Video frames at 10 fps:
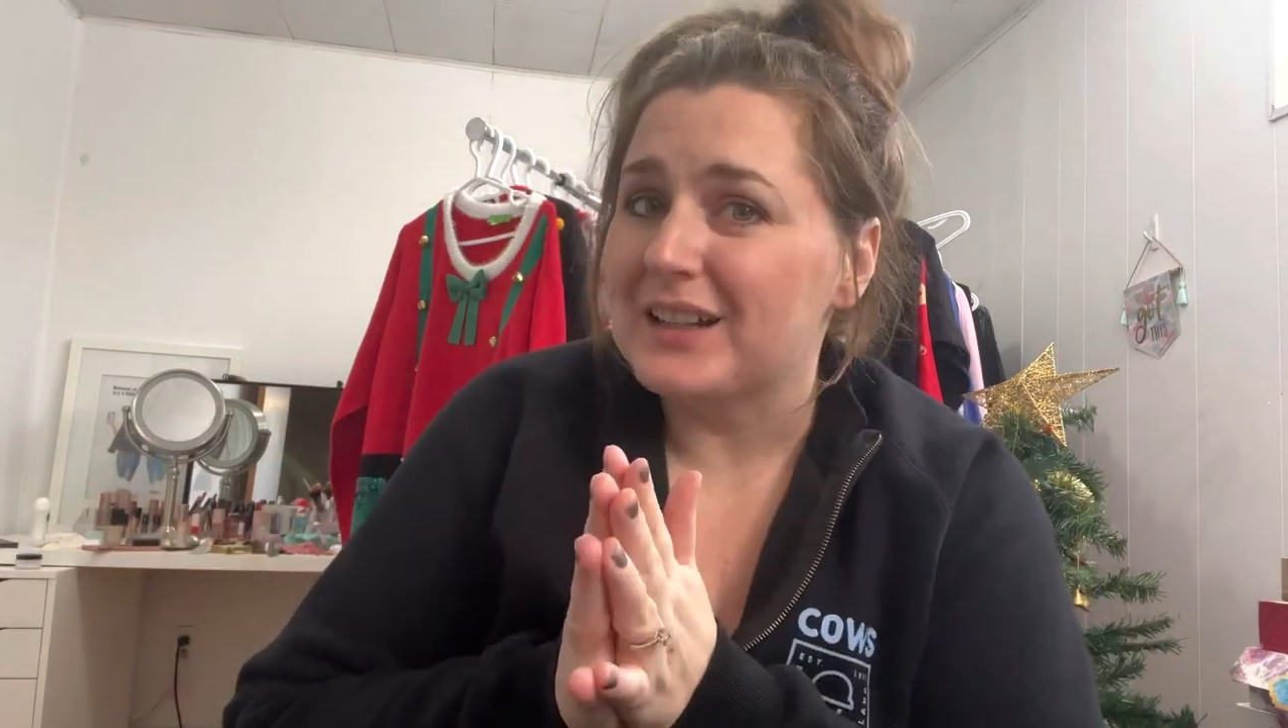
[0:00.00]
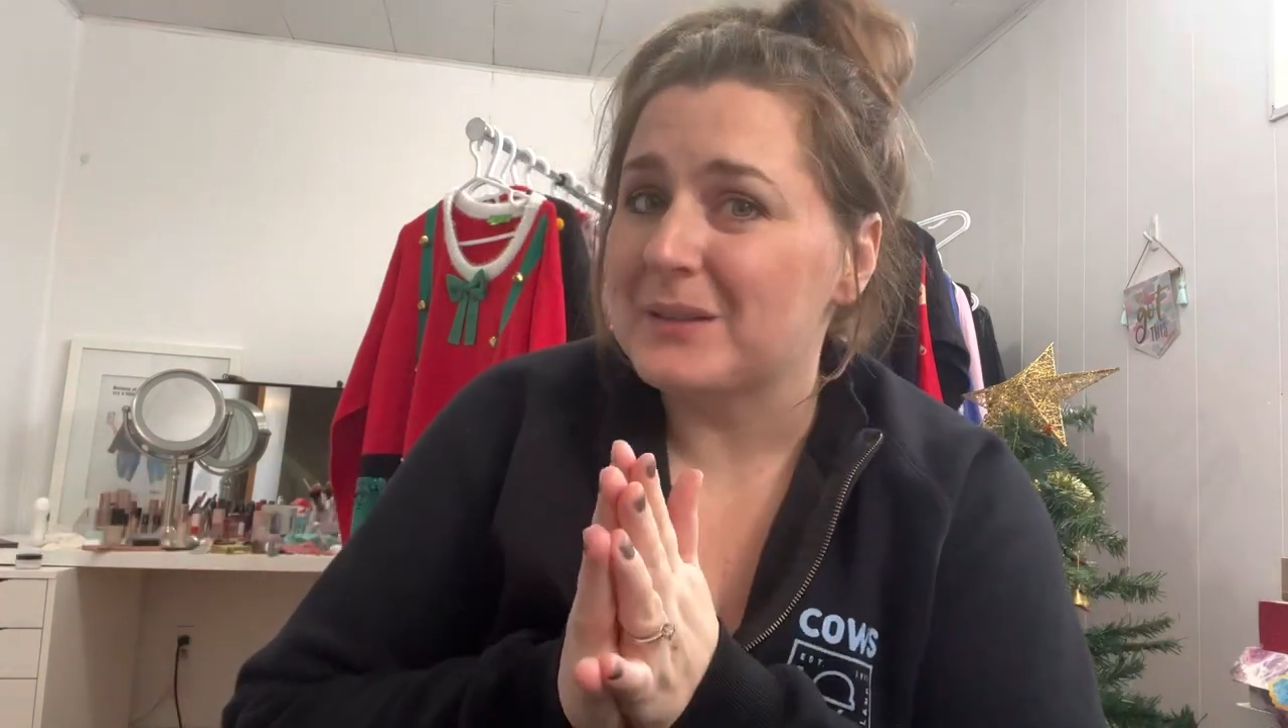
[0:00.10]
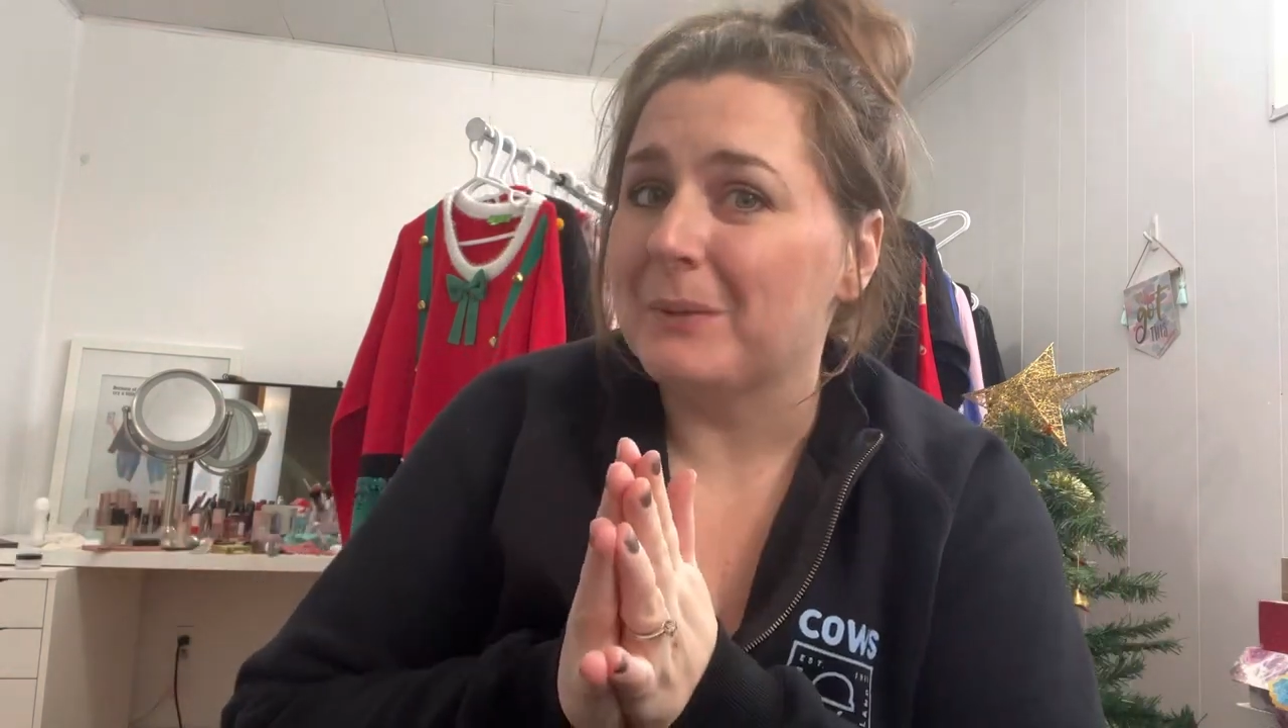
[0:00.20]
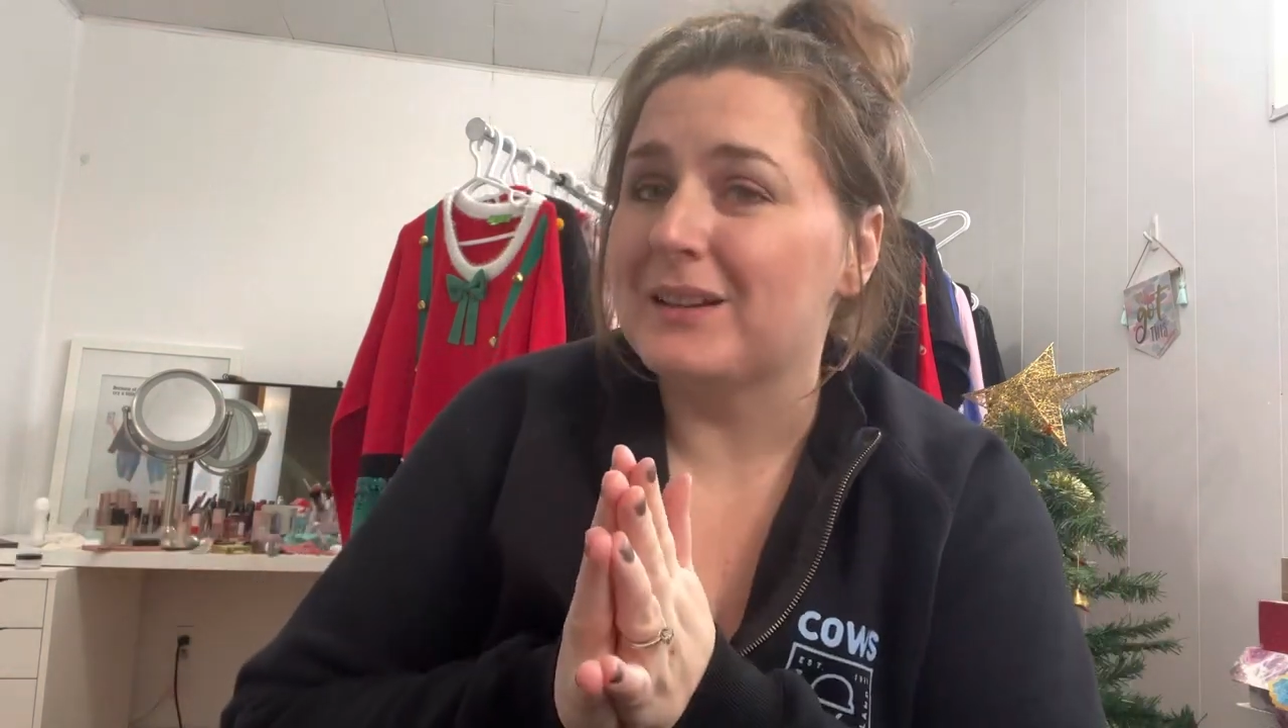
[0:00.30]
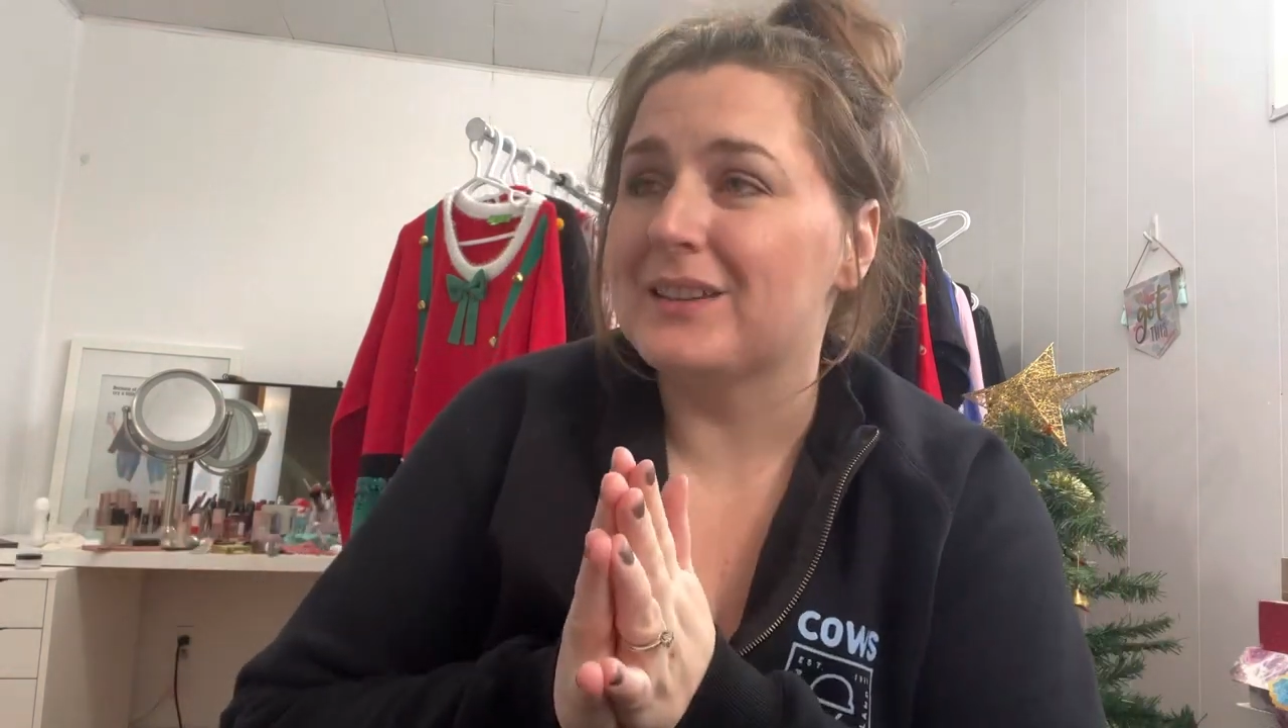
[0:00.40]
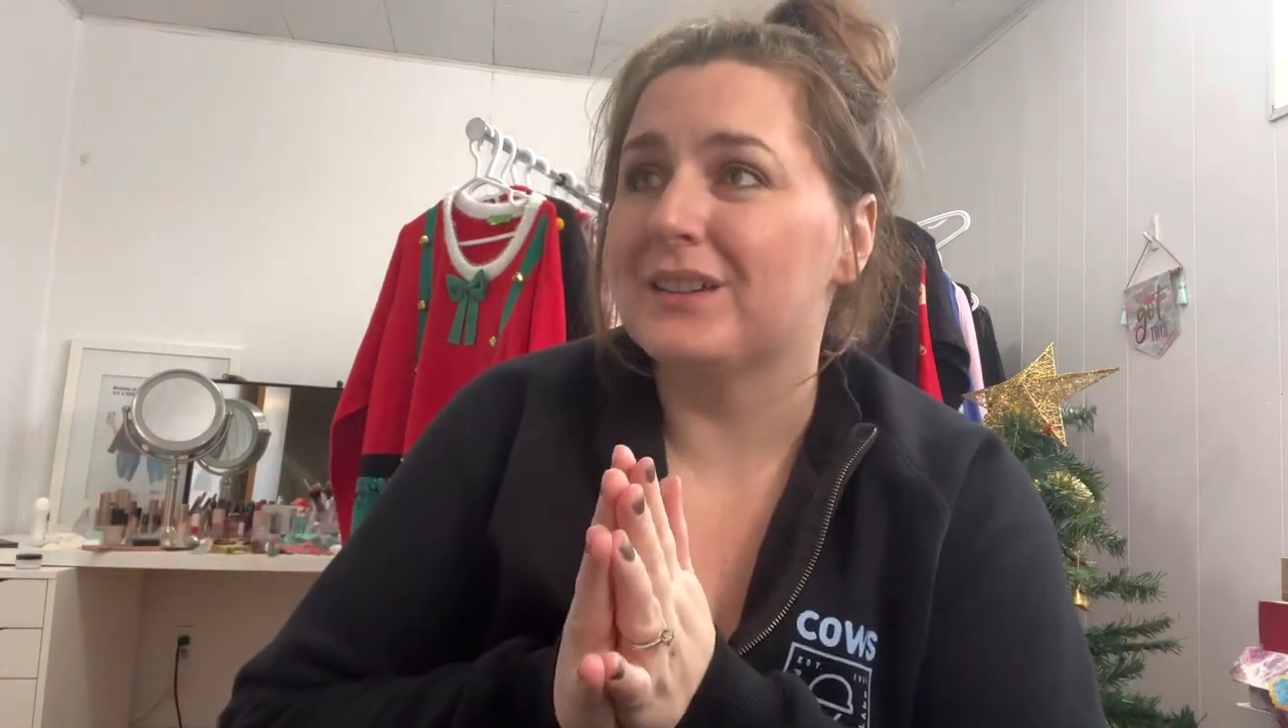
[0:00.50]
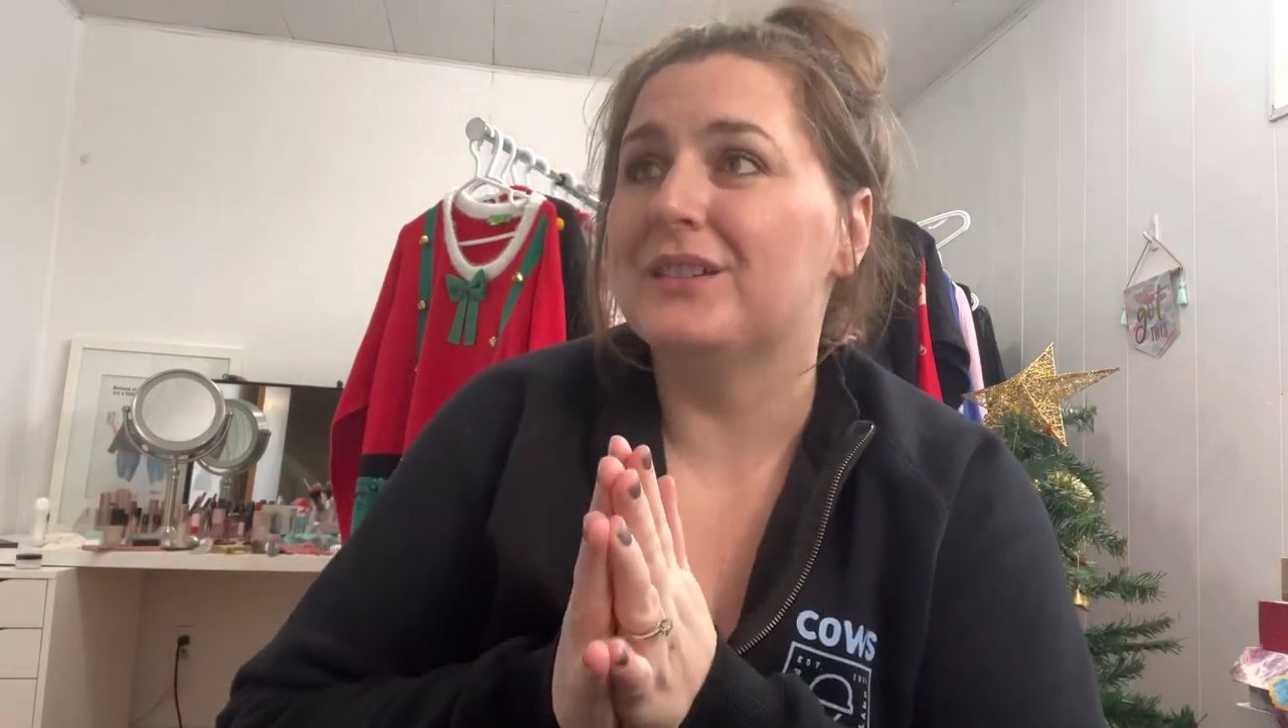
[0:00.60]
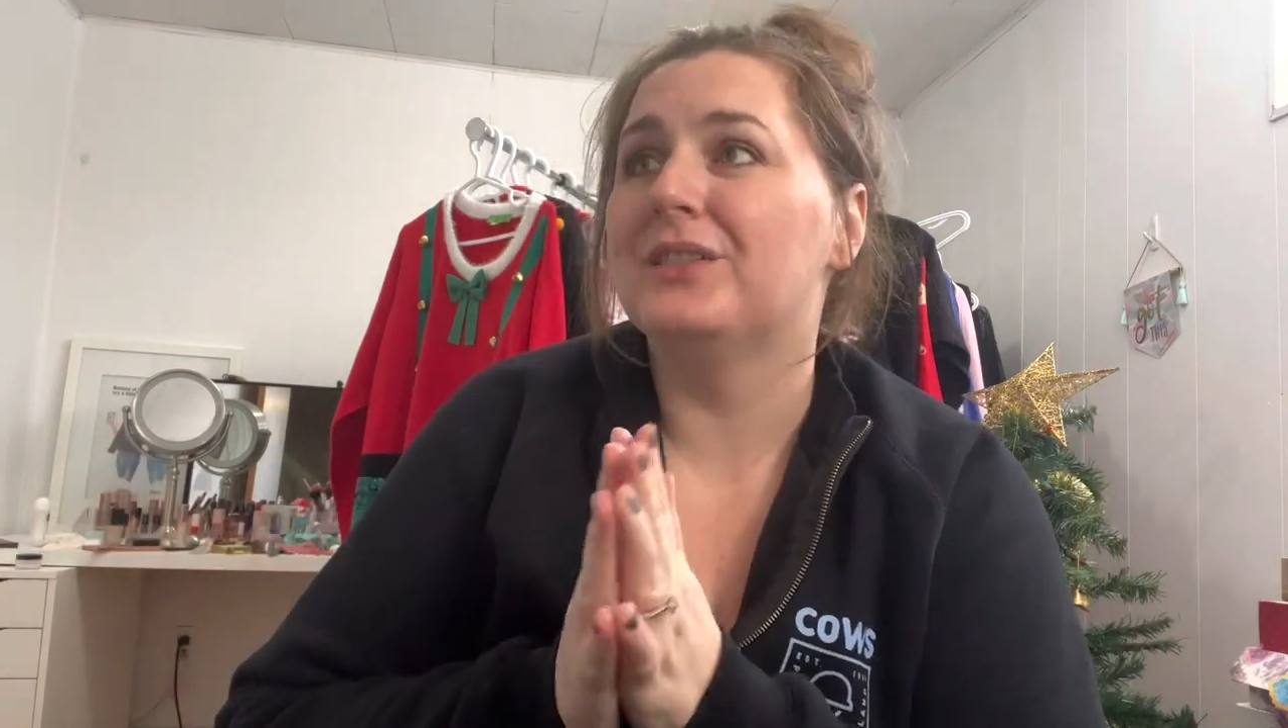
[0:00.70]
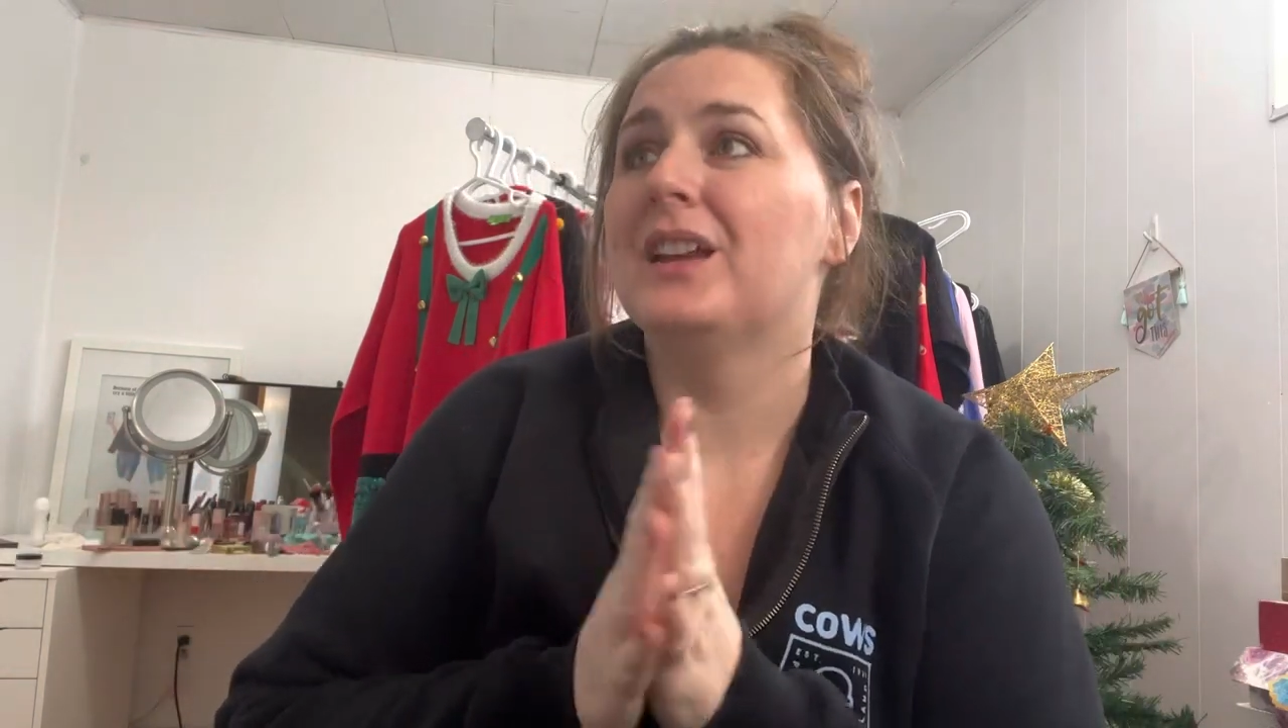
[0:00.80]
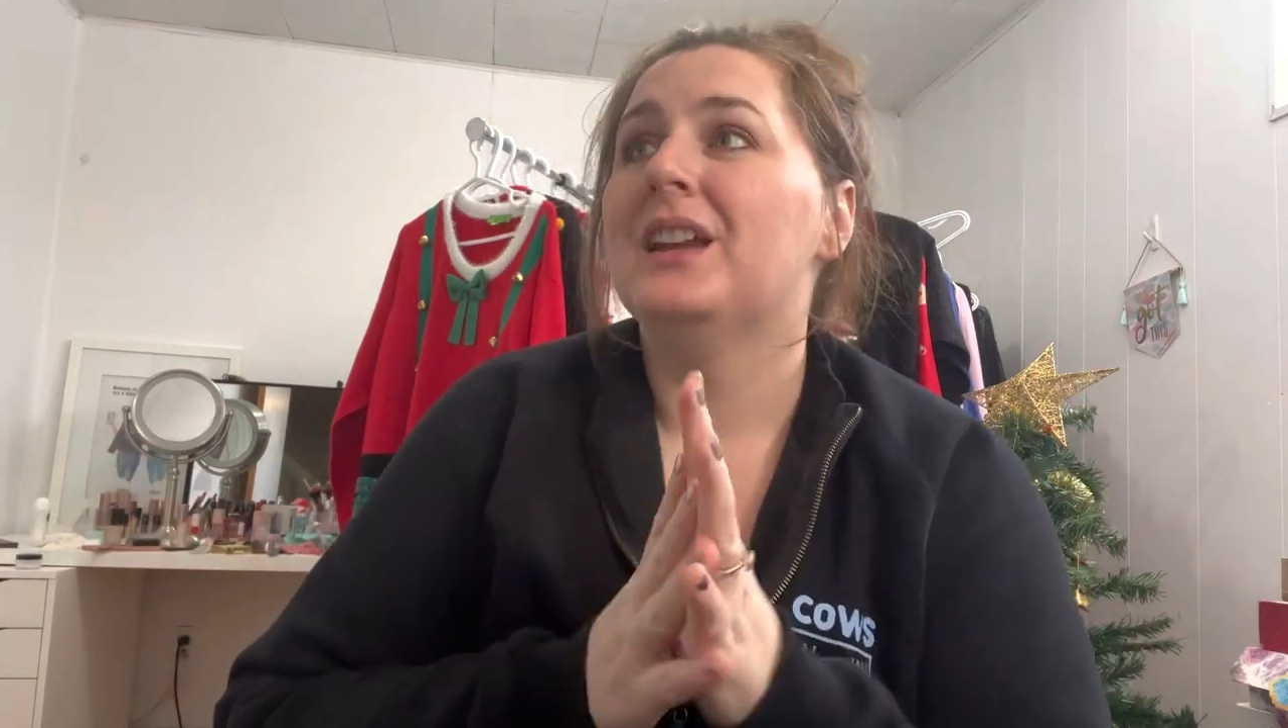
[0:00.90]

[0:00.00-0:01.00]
expensive.